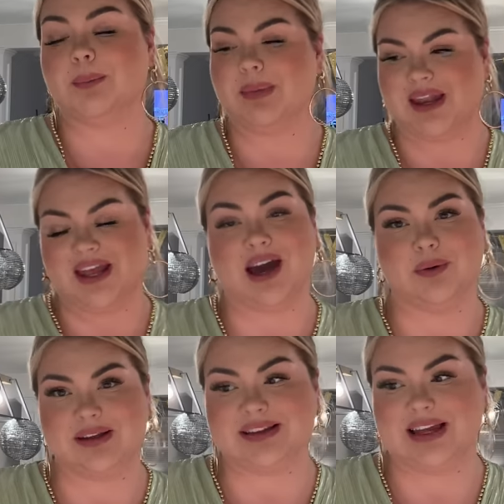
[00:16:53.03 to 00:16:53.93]
Many
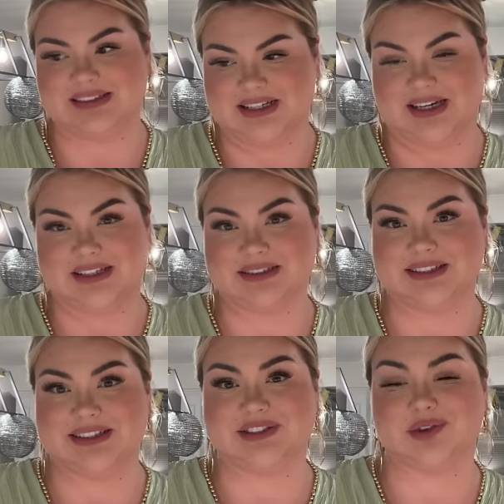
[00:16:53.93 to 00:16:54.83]
hours later.
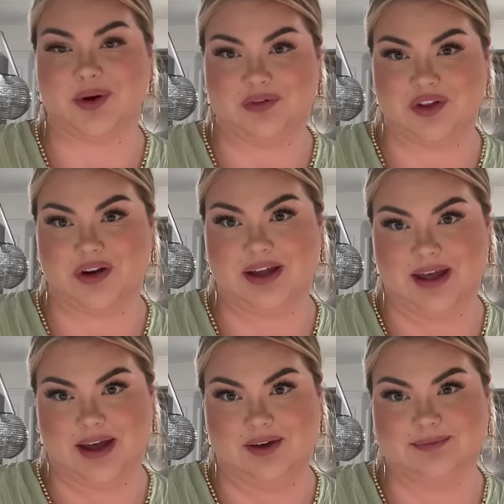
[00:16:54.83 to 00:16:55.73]
It is 12.30
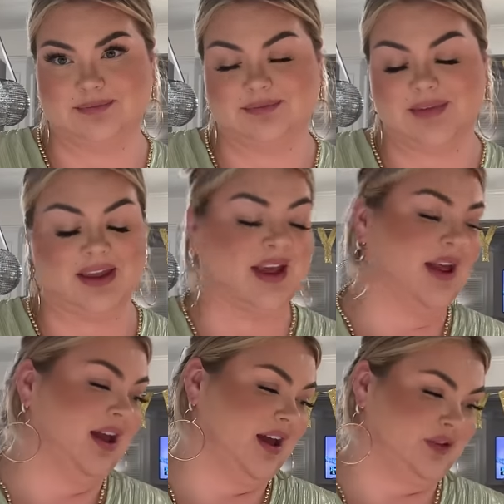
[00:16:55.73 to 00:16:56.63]
a.m.
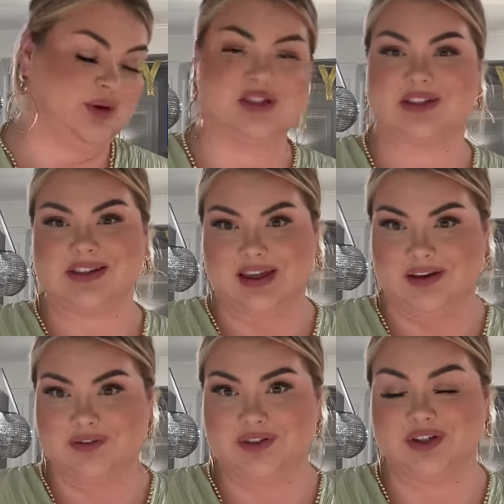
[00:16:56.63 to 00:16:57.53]
Everyone just
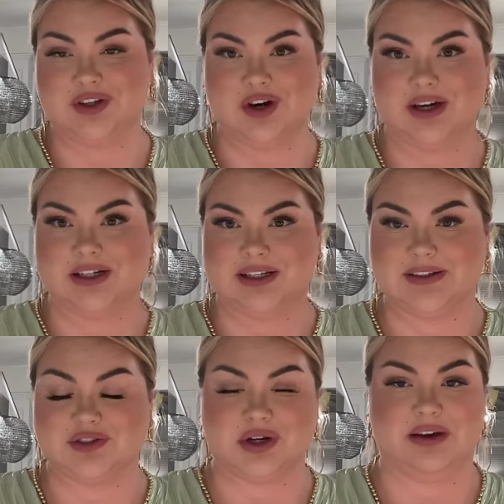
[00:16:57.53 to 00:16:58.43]
left. Yar
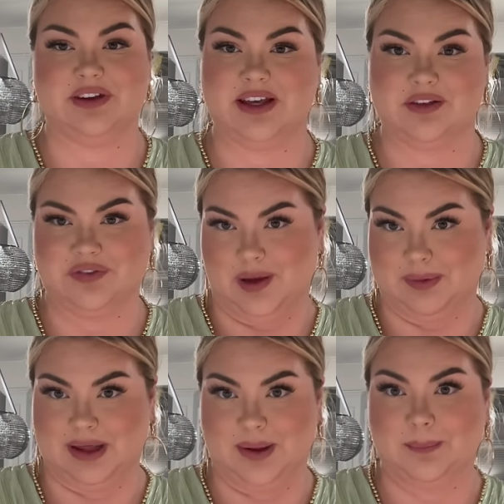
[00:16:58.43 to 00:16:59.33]
is driving his
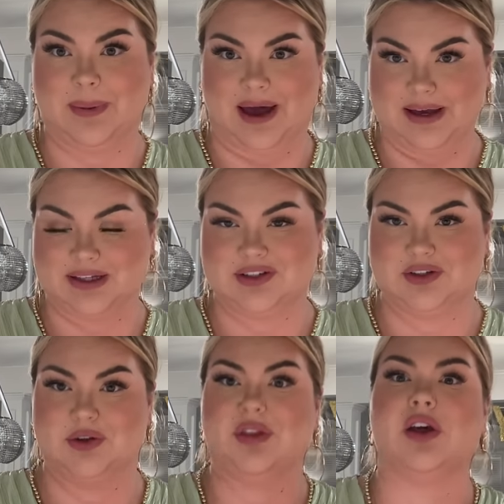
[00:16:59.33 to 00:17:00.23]
family back
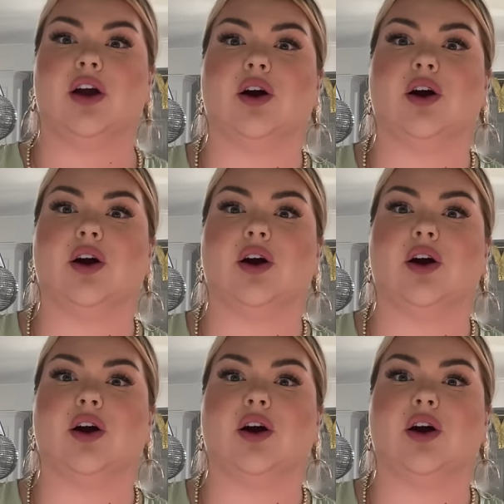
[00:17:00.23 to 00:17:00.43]
to their